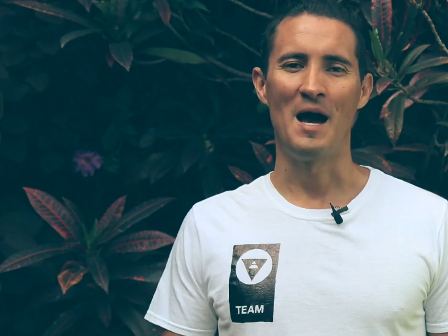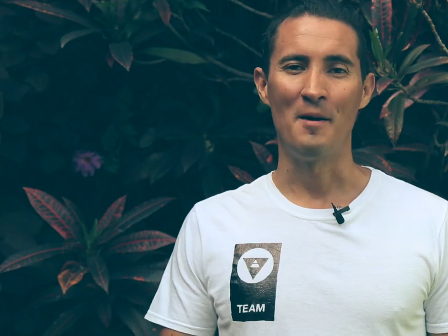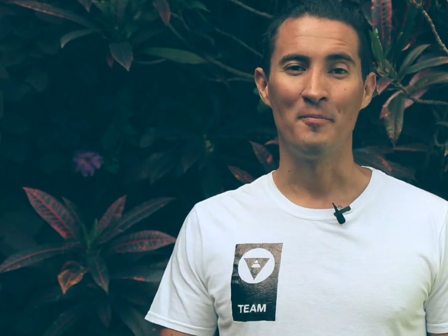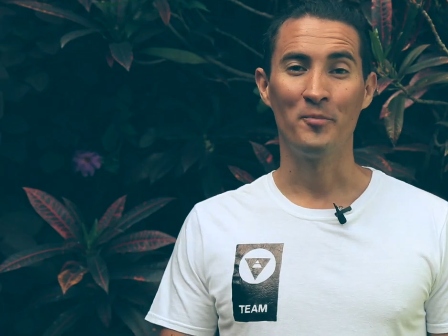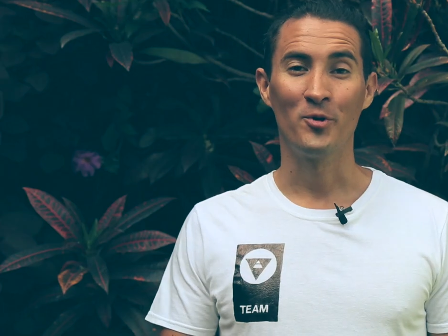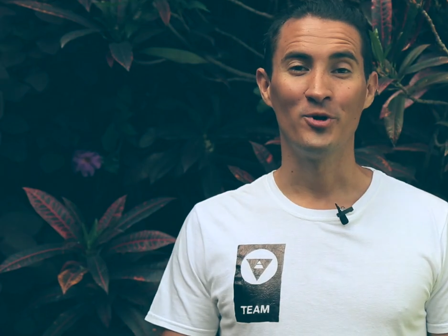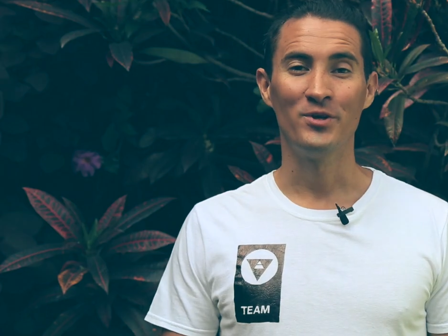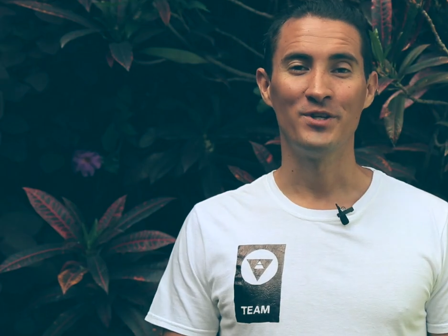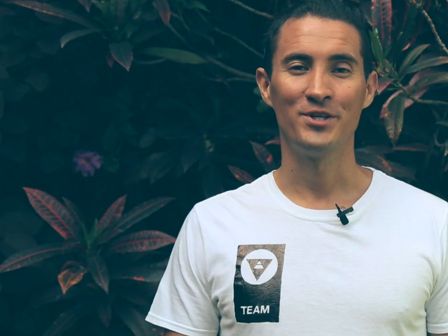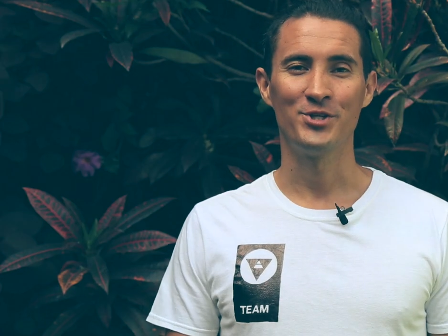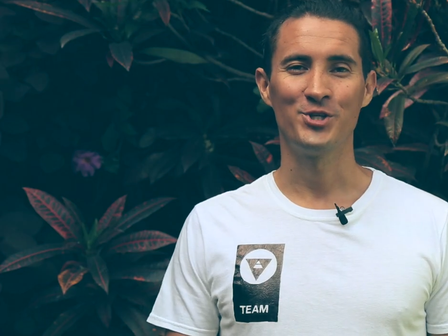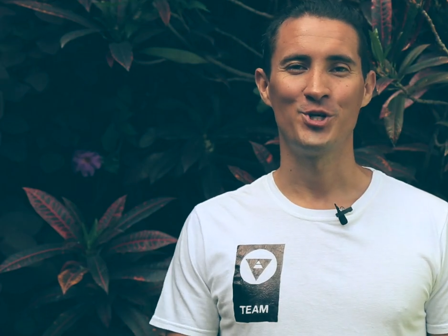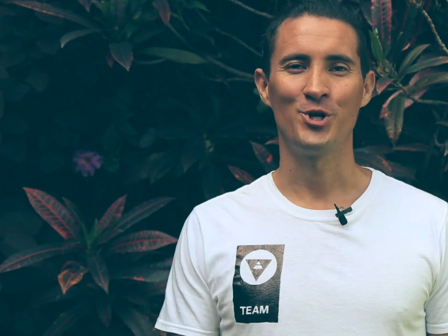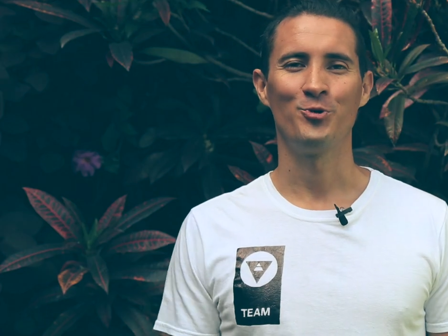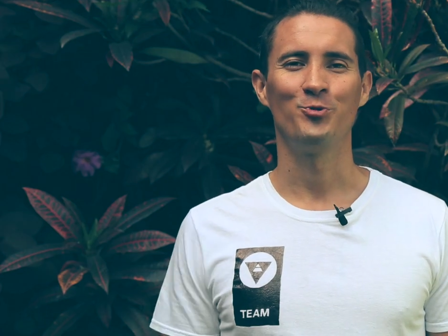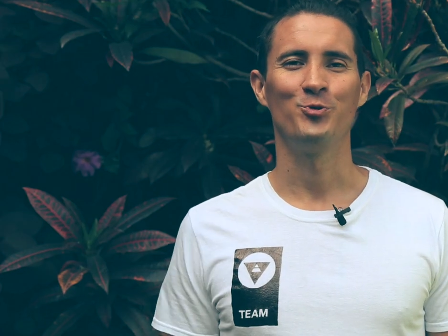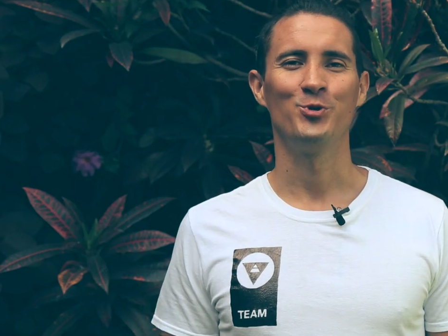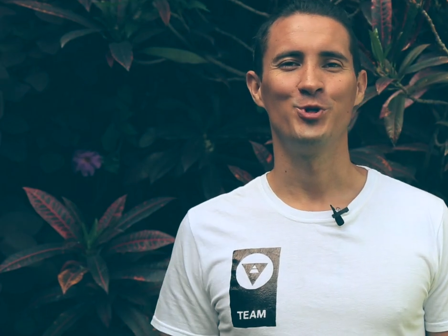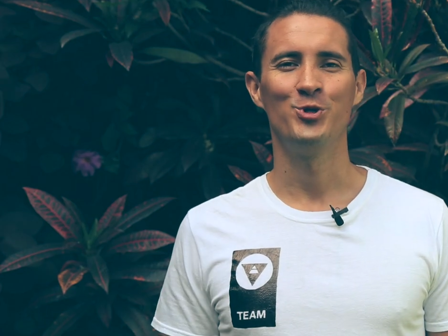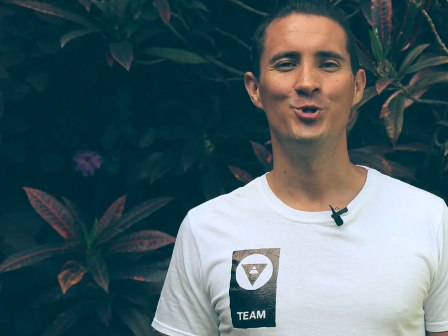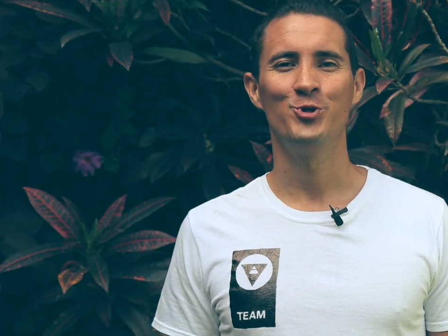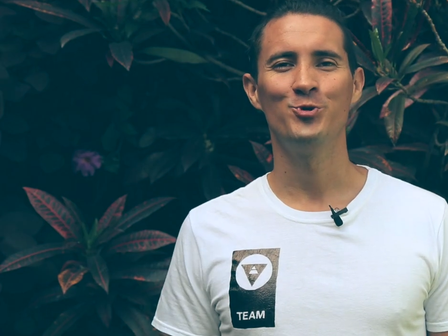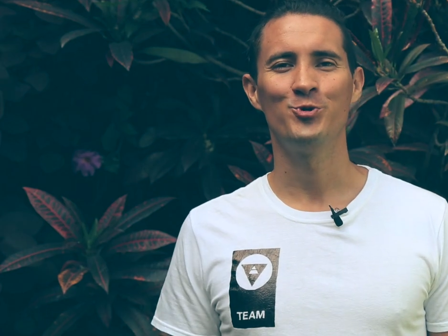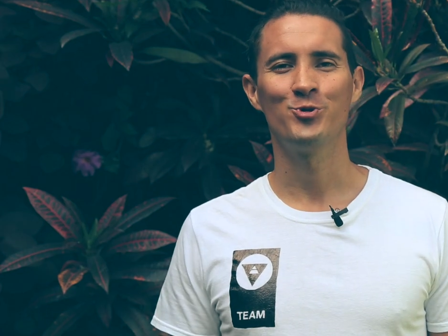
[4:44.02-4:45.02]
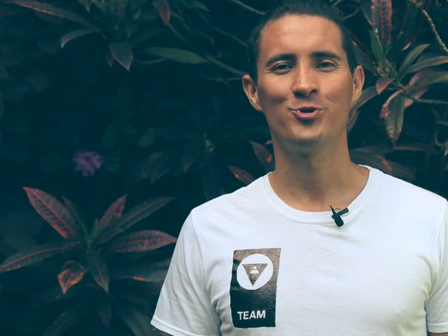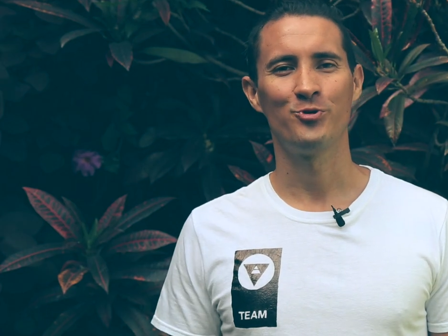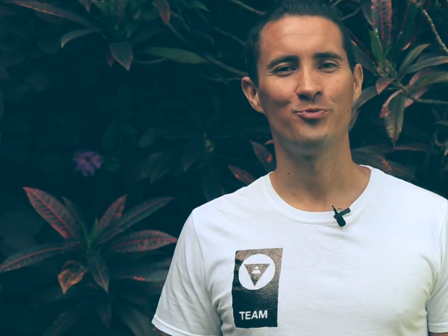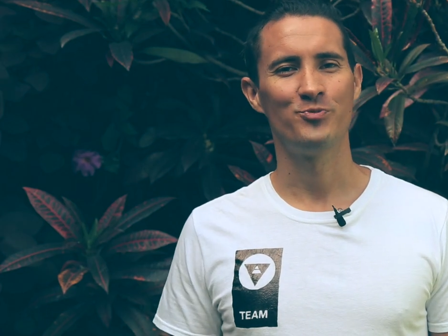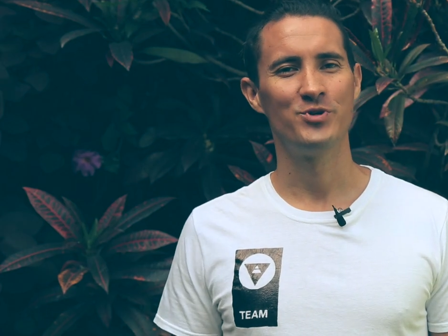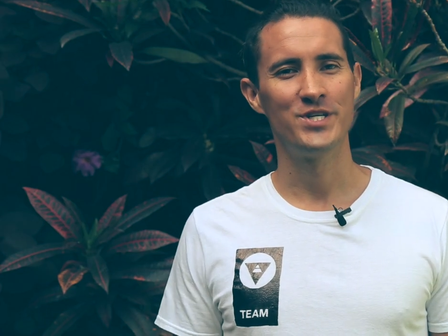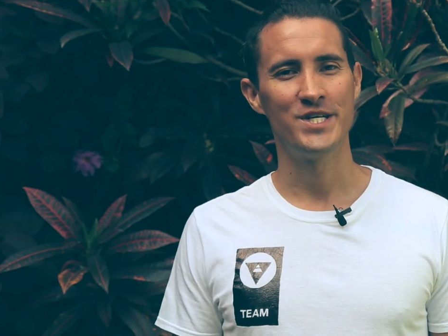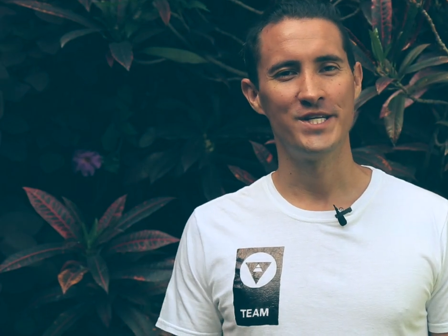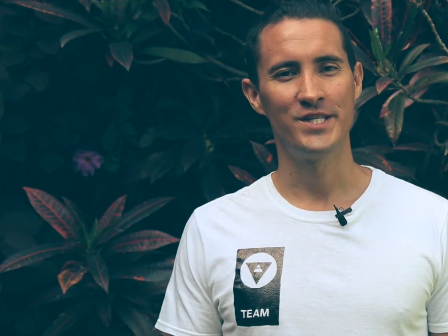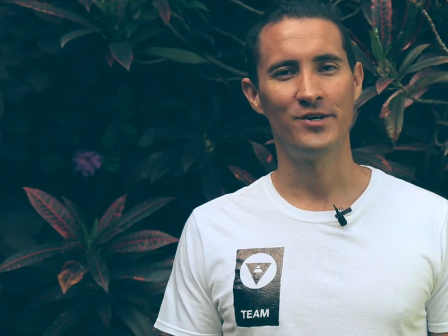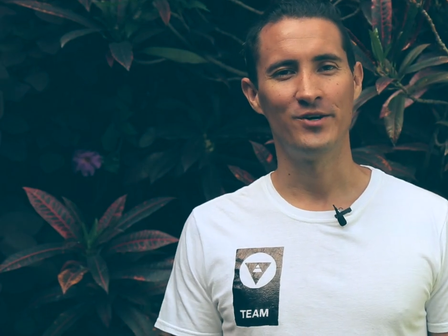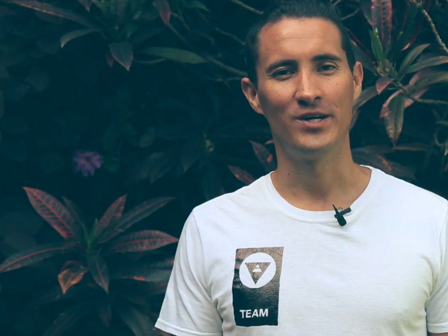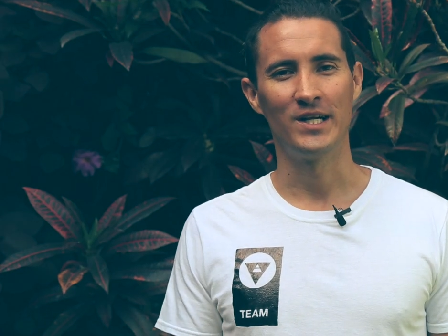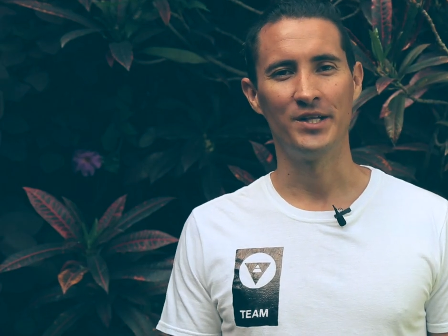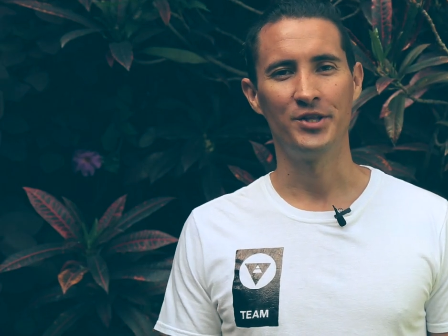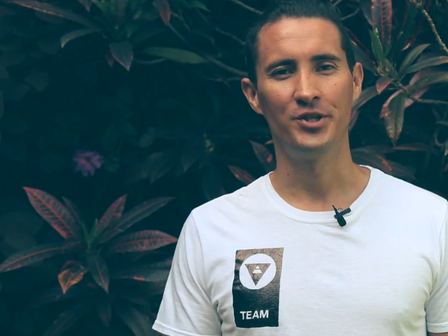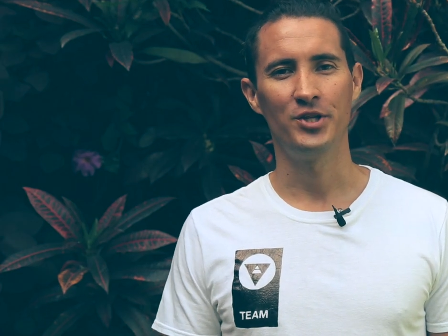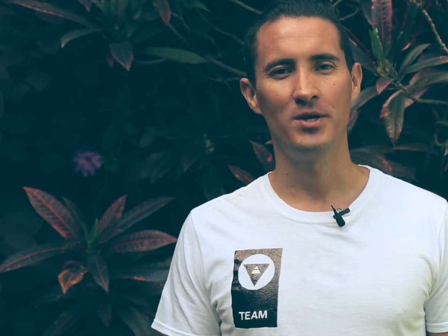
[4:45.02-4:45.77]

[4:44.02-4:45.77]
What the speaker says: I'm gonna share with you some general